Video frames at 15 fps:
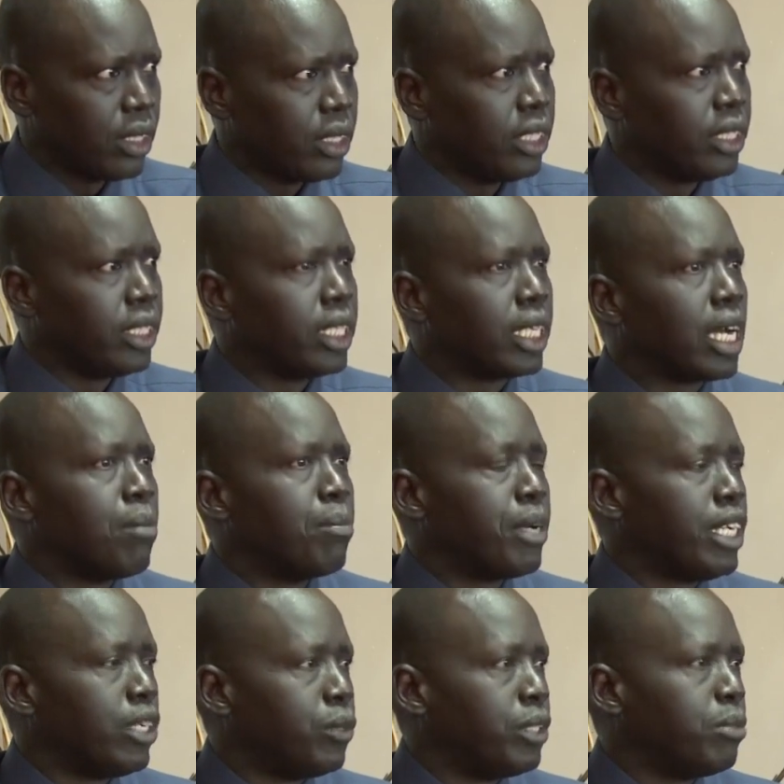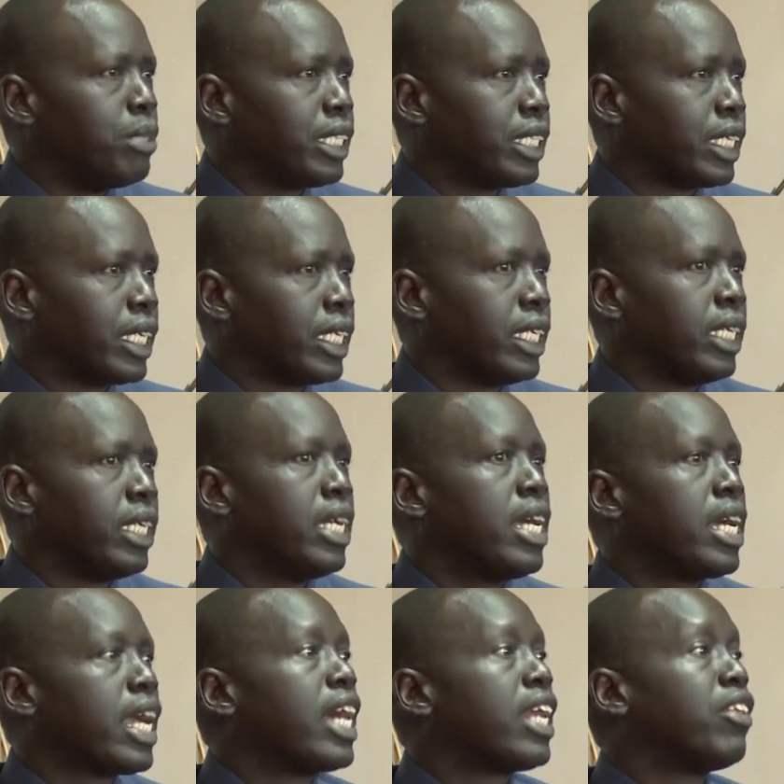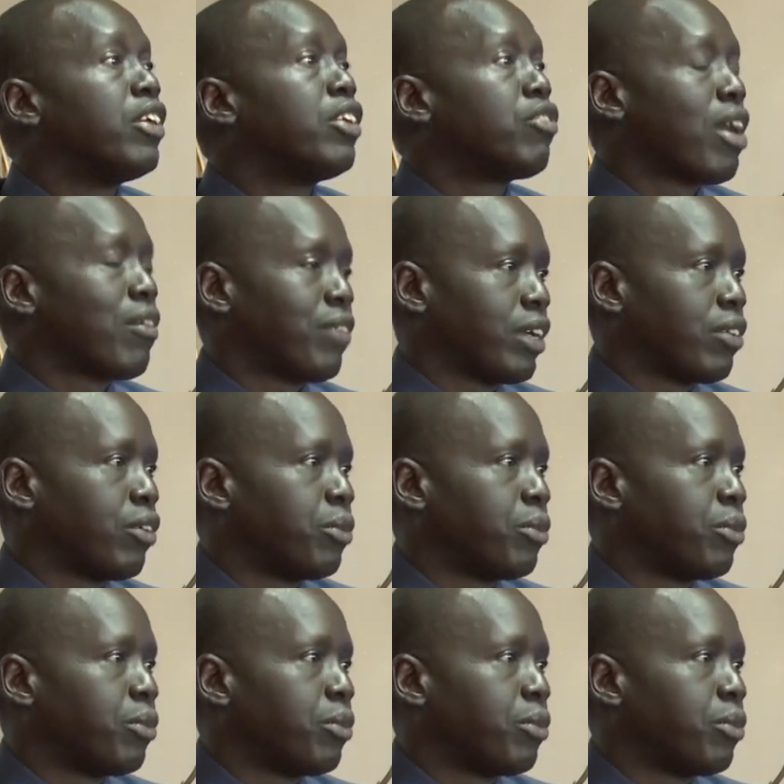This is a company which basically carry the traffic